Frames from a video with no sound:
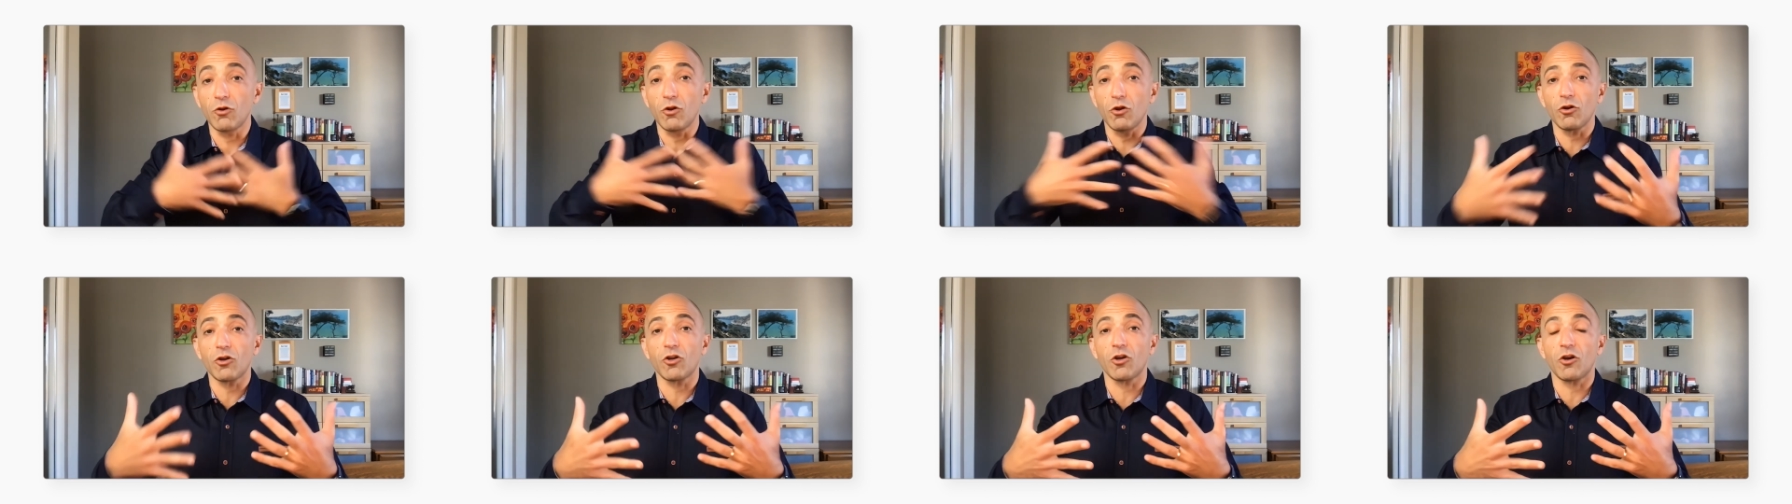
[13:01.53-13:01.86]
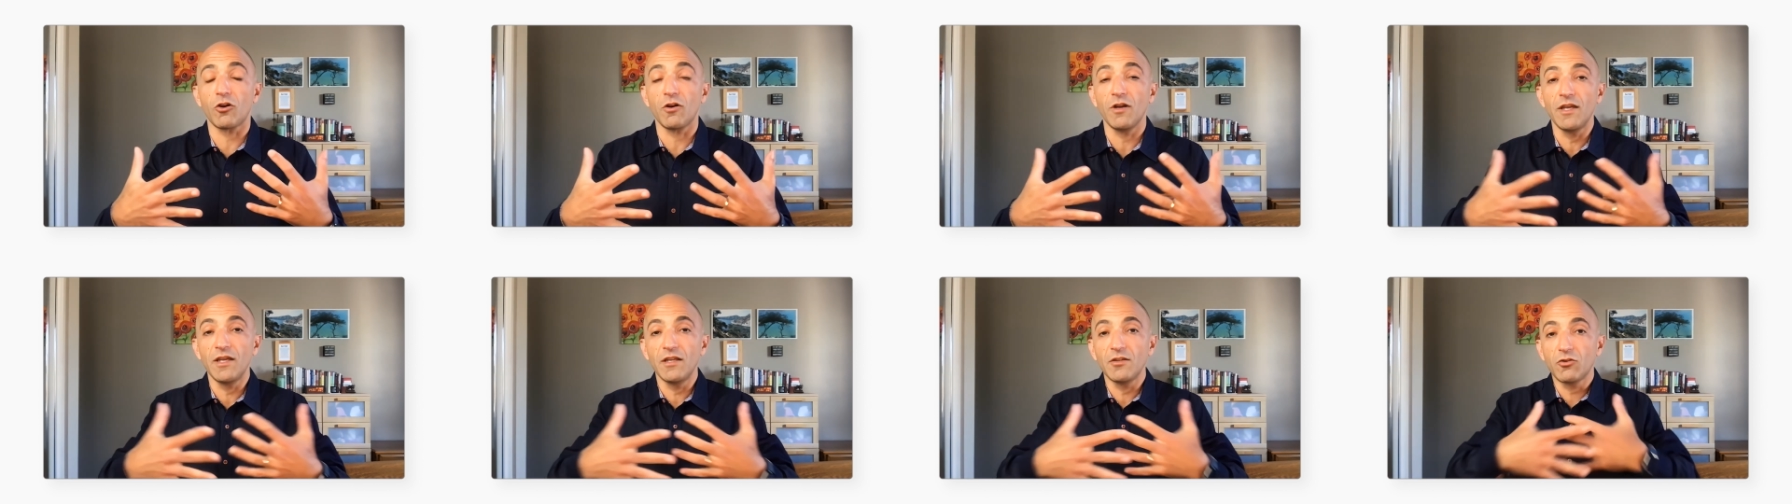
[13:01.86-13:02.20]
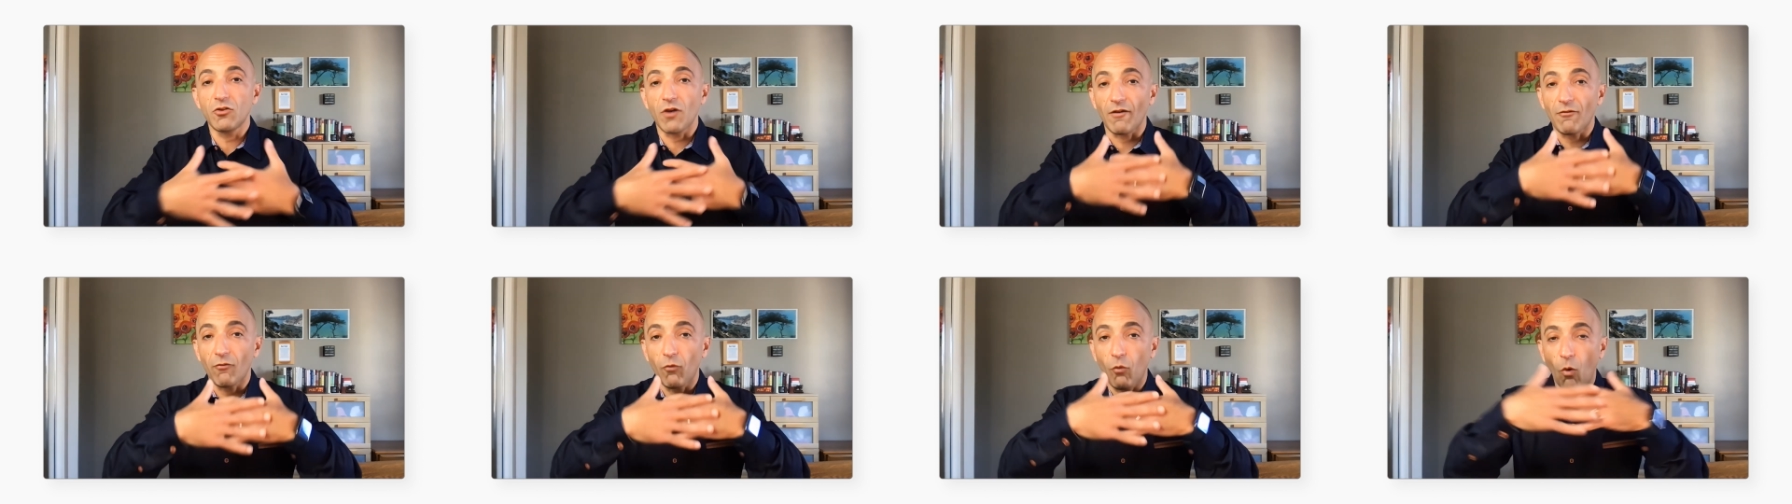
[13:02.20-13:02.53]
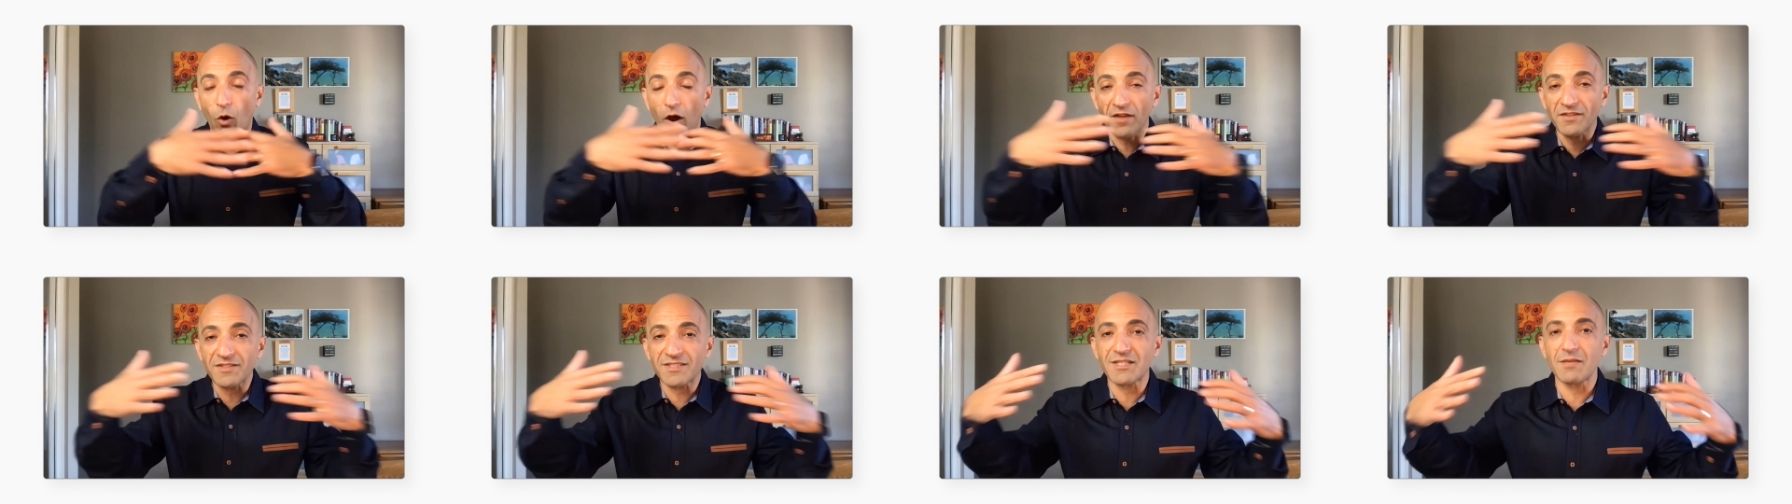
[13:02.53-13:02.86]
Looker to have
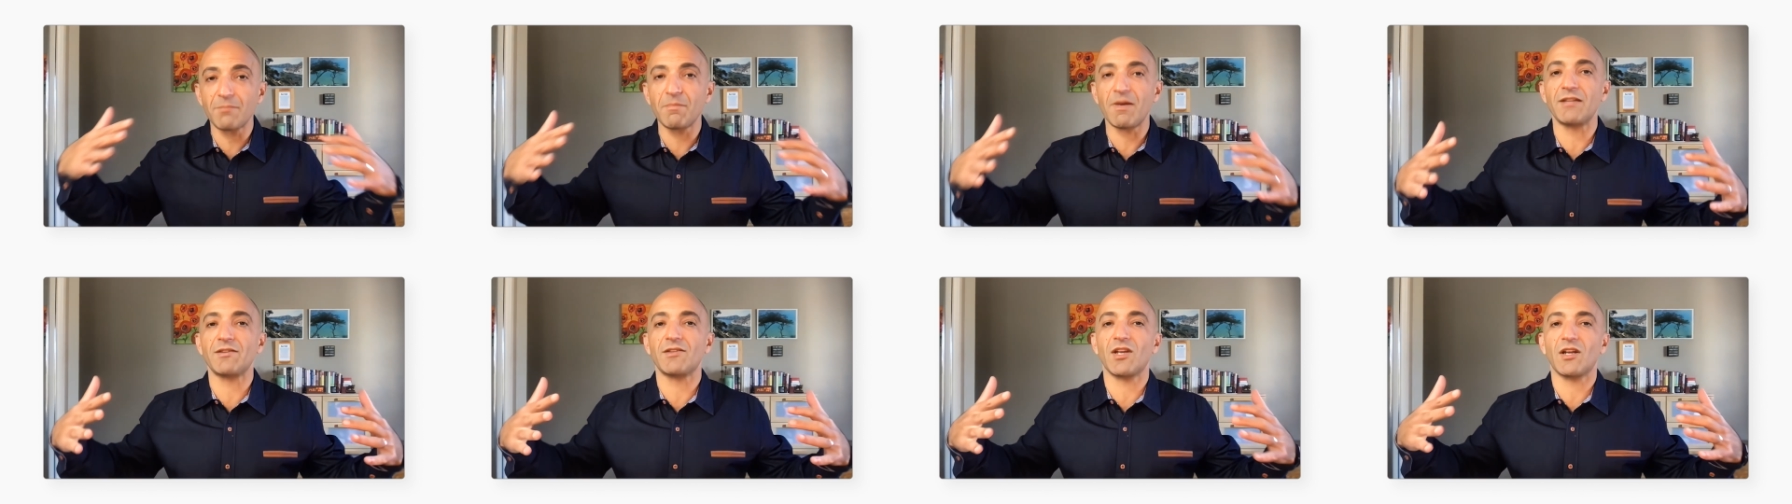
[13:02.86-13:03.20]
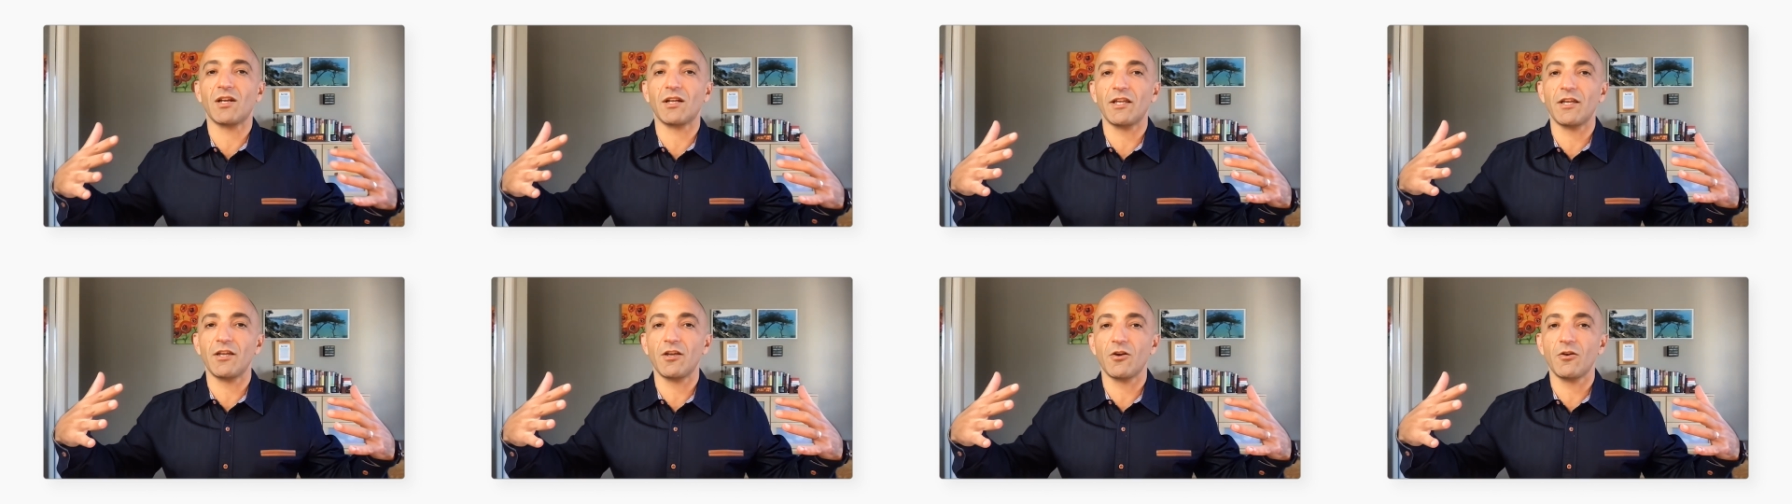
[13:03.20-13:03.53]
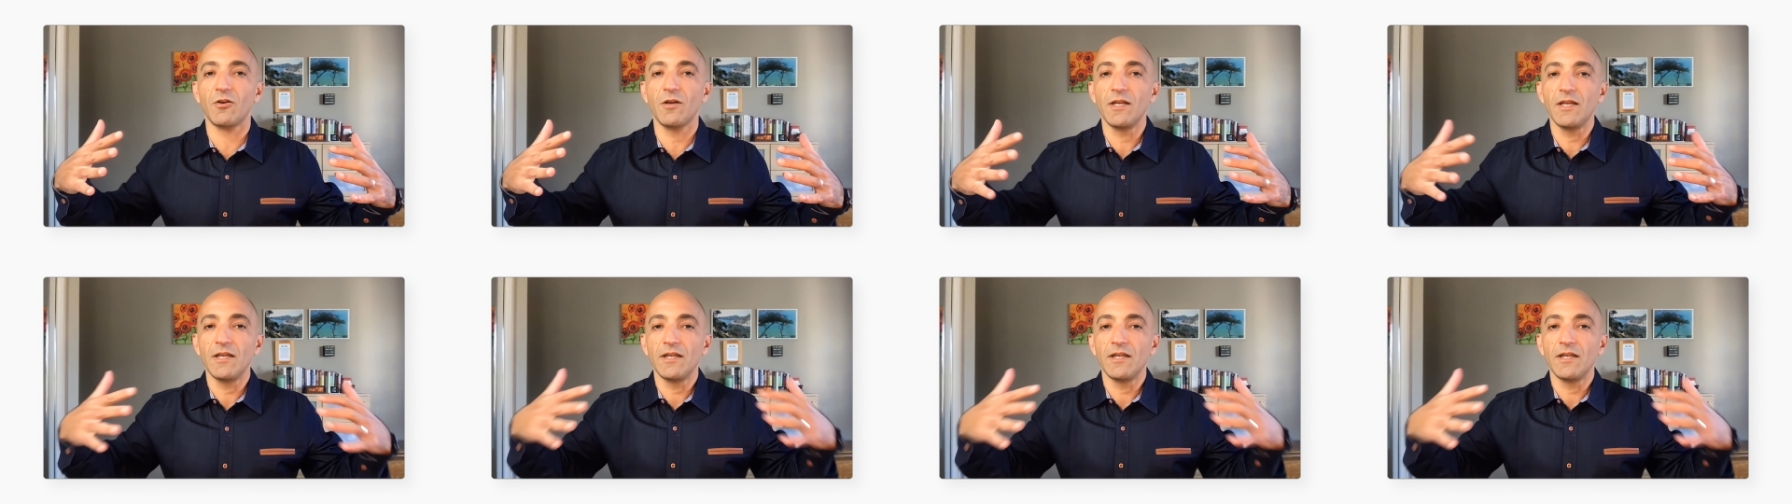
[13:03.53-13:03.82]
one semantic layer